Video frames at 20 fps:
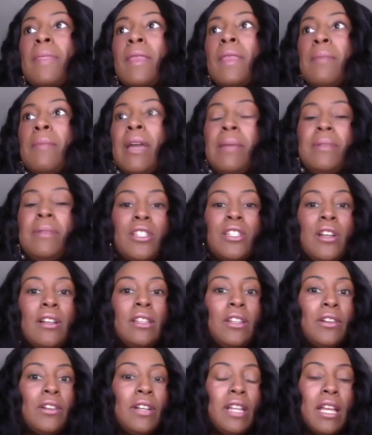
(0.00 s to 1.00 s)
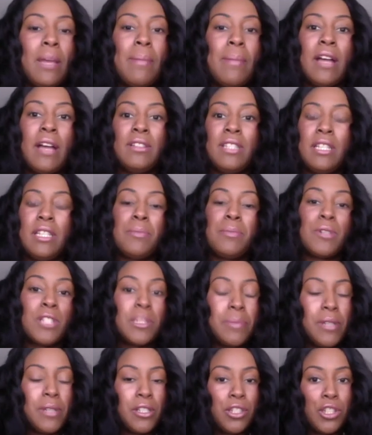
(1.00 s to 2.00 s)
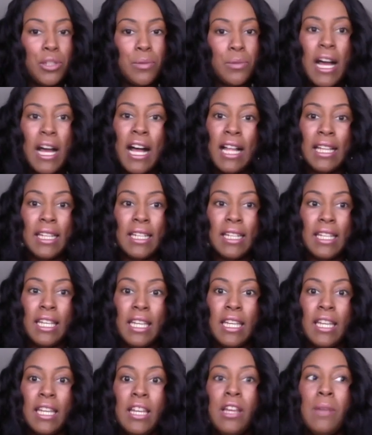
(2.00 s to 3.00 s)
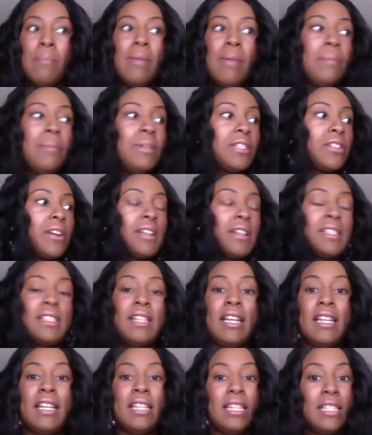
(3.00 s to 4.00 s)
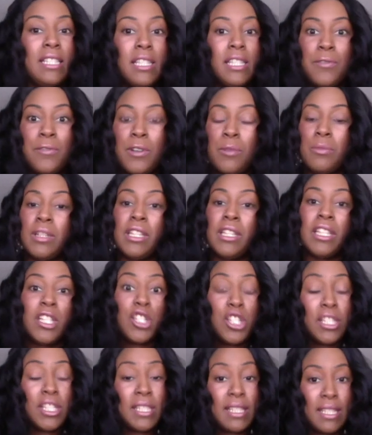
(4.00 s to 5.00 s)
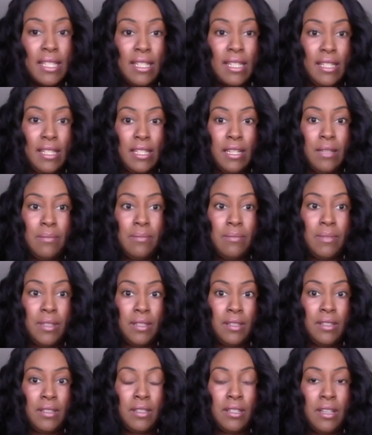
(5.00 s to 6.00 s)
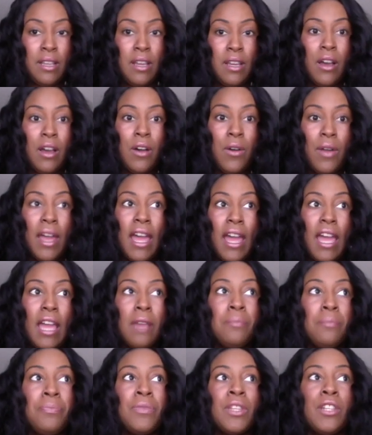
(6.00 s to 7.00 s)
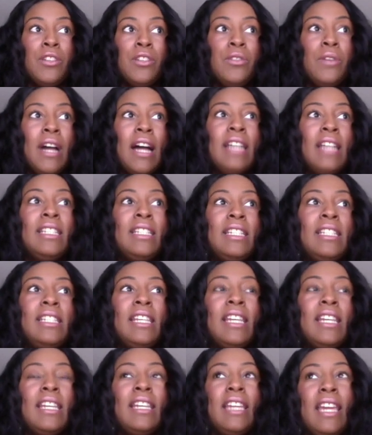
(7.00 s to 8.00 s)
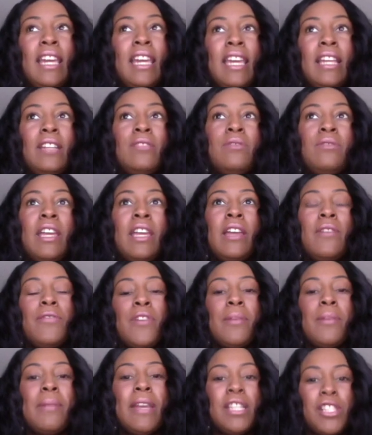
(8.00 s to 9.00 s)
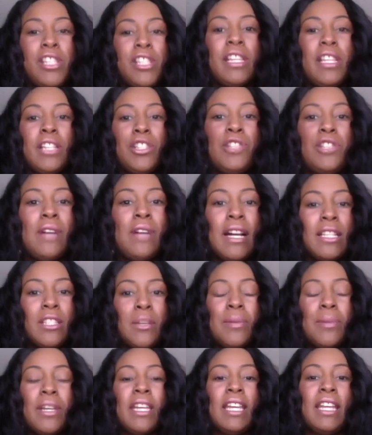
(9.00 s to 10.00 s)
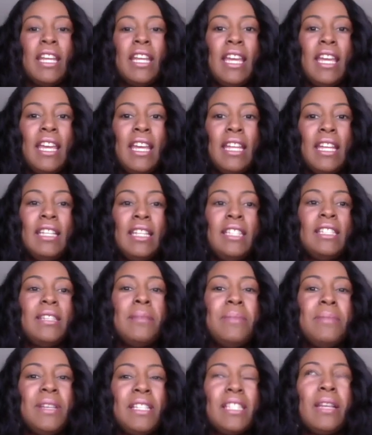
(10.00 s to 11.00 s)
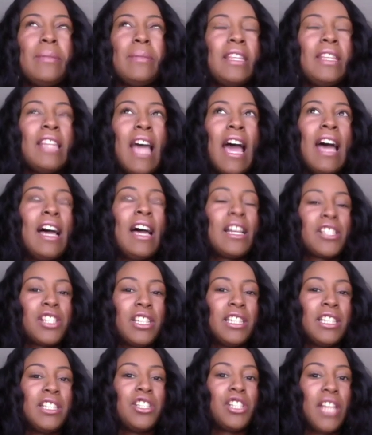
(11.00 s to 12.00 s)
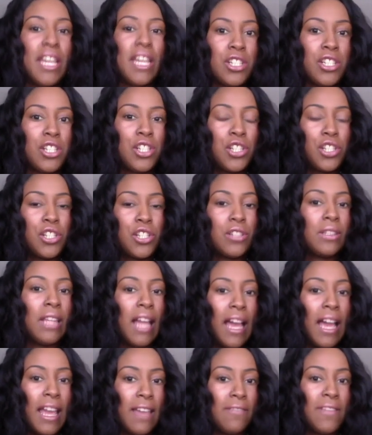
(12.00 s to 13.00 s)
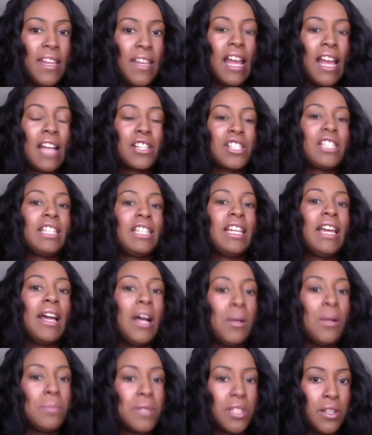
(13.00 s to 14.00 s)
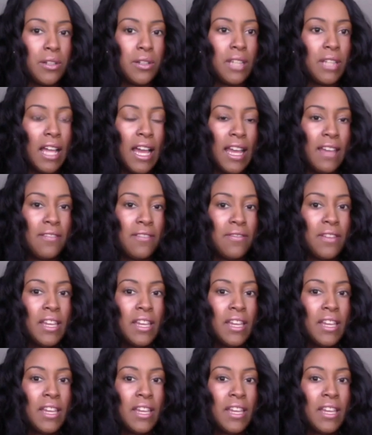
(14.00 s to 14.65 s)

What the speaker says: Maybe start learning about deeper spirituality. Maybe start studying different religious systems. Okay, you guys need to get the information that you guys are bringing in needs to be something that actually changes your life and actually helps your life,